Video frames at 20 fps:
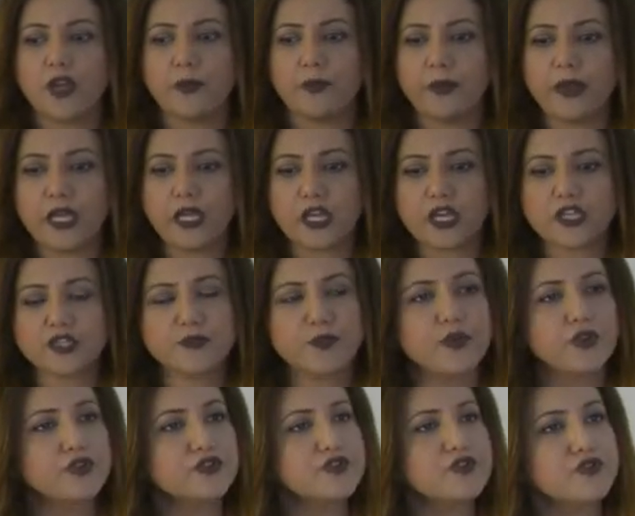being
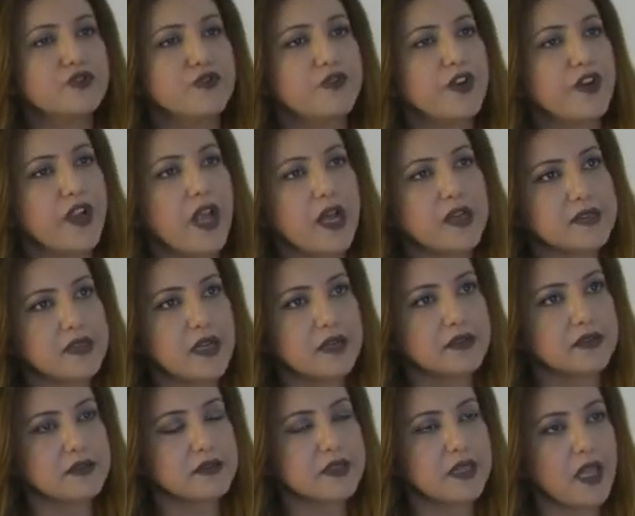exposed to very
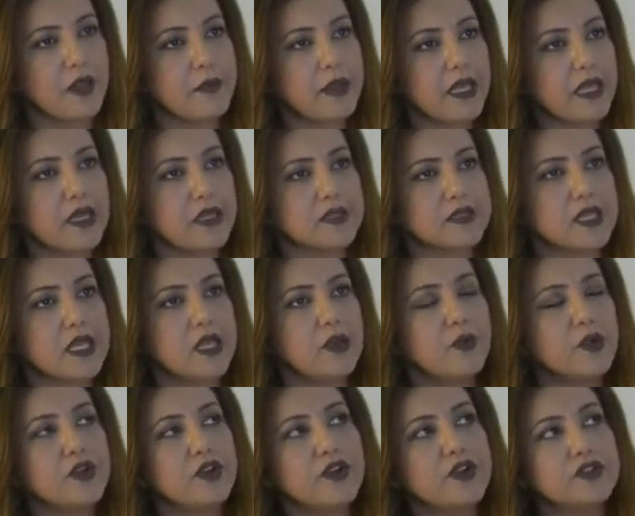hazardous chemicals. He
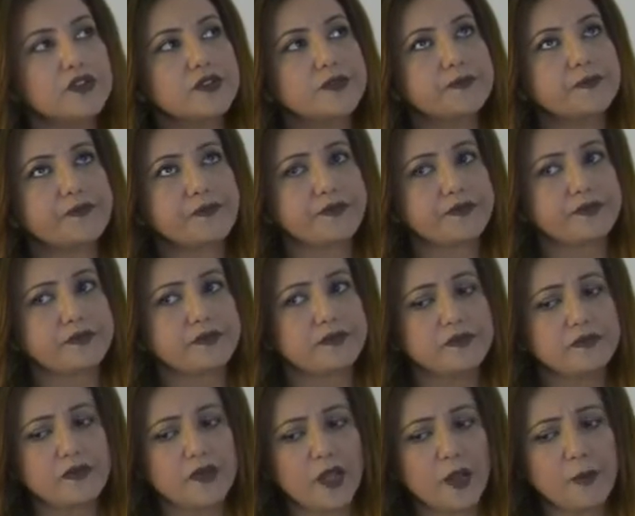will not
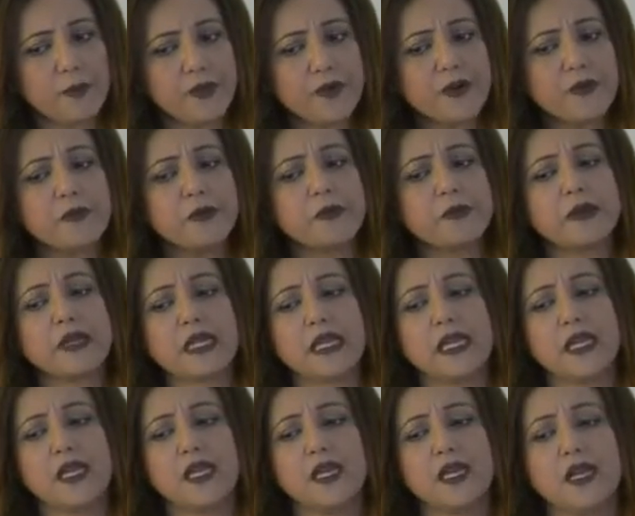probably
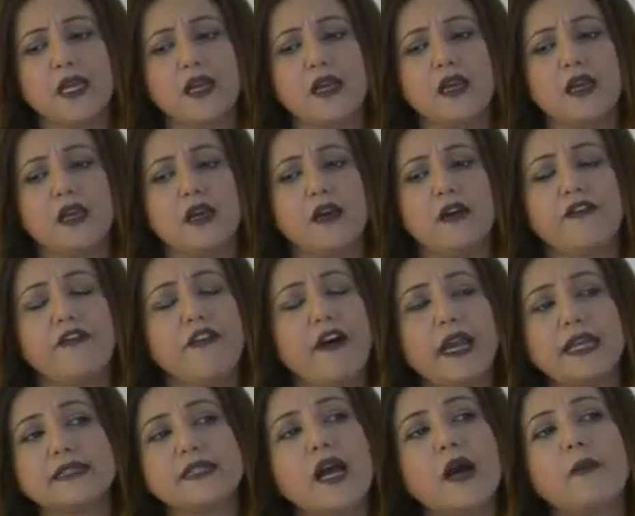
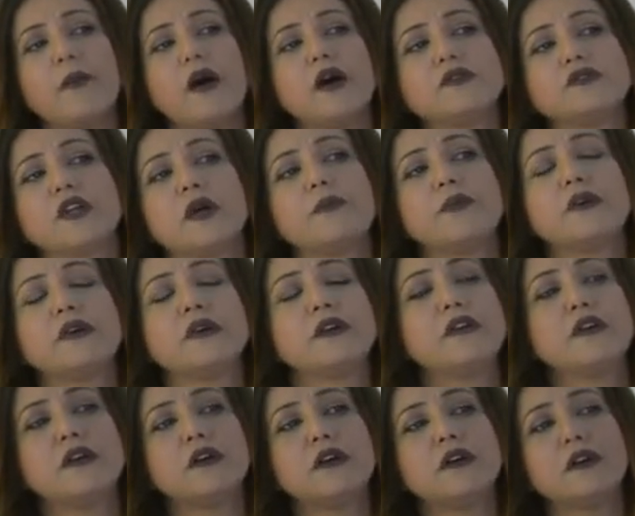find about
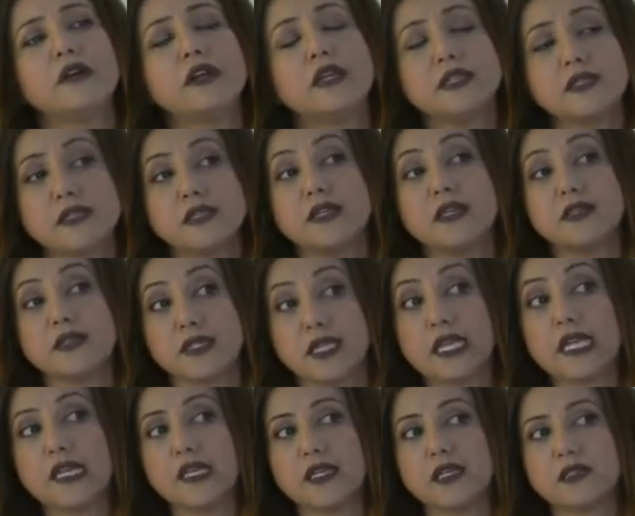his
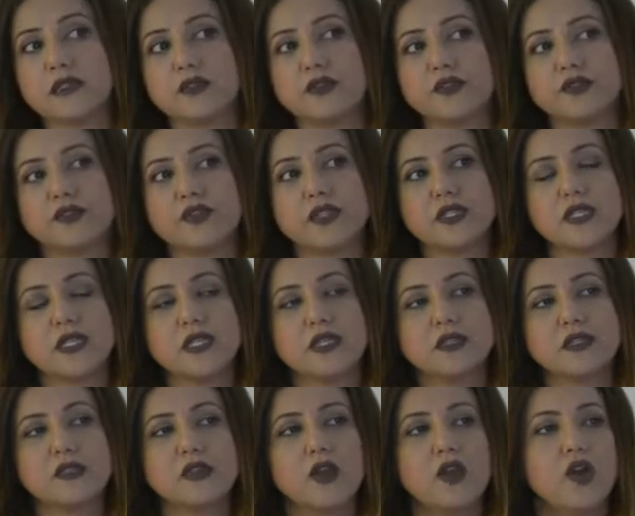sickness or
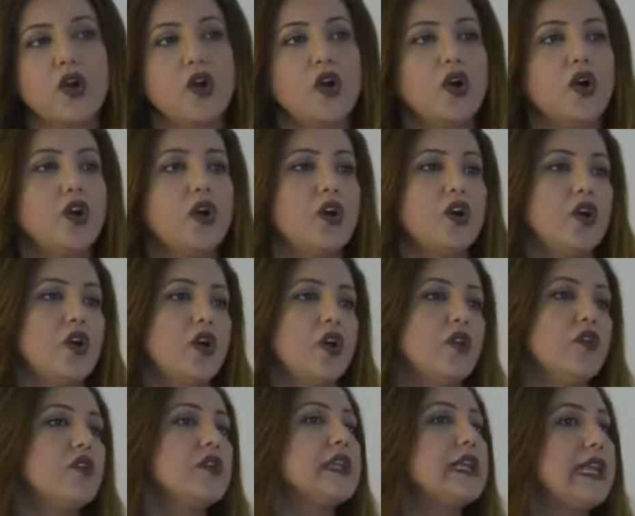disease
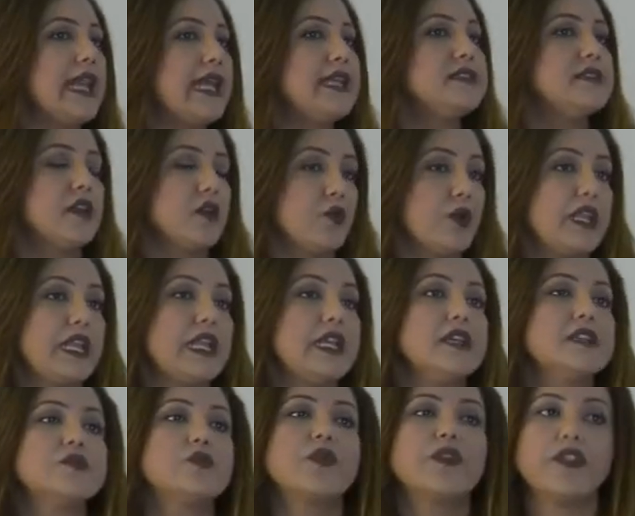only later when he
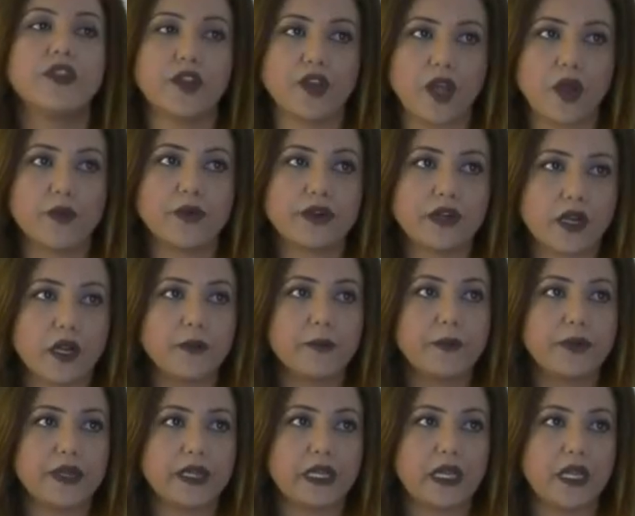is within our
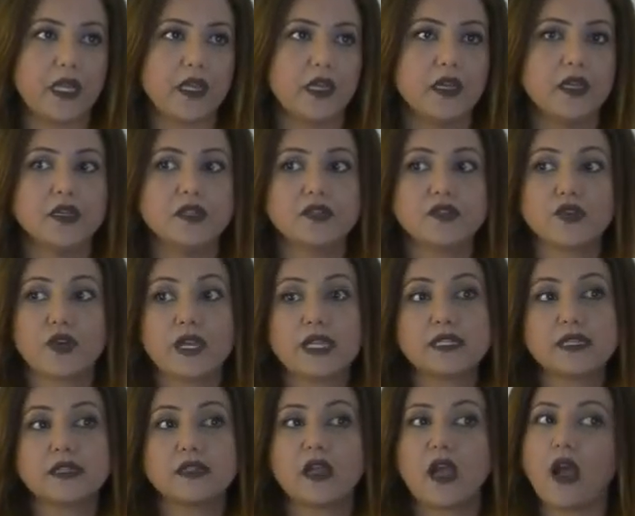company. So is
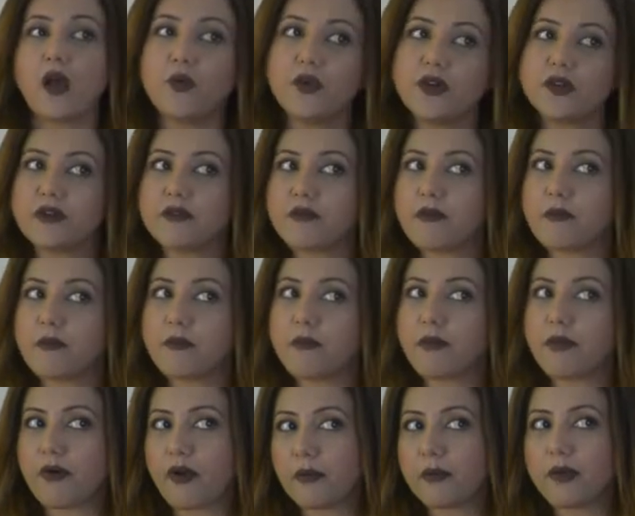it our
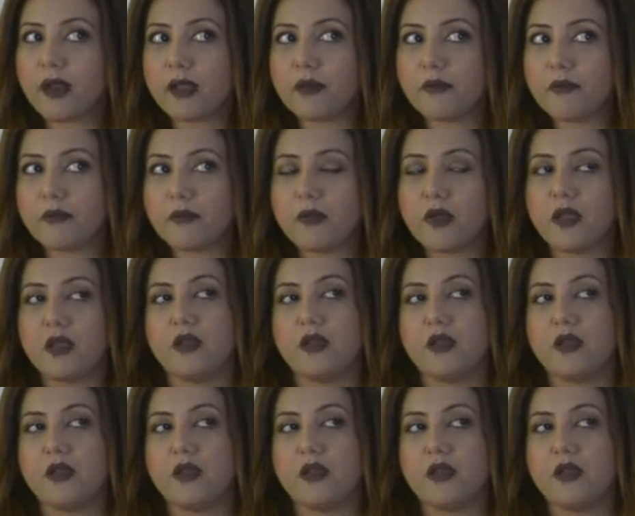problem